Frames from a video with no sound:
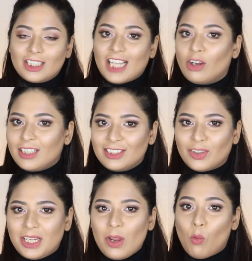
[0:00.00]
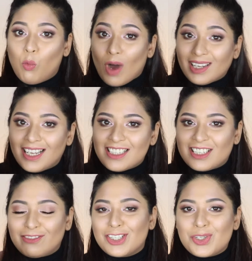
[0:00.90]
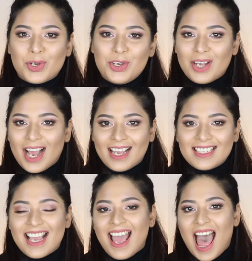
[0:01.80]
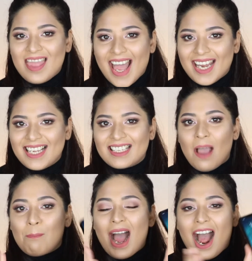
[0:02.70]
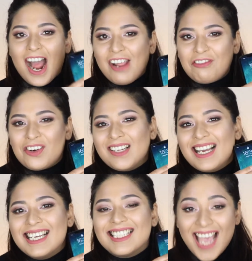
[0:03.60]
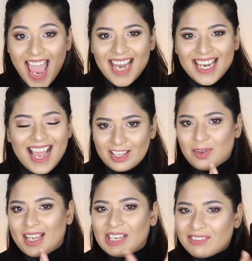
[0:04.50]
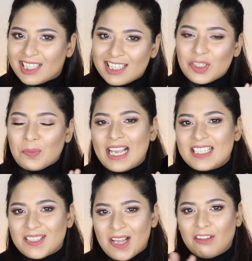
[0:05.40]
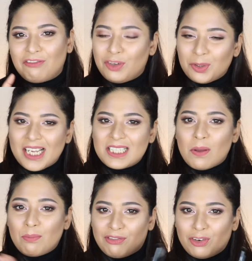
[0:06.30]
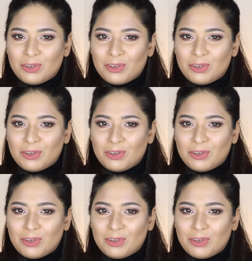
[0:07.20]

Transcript: now there's only one last gift to show you guys, and that is my iPhone 10. So I gifted this to myself few days before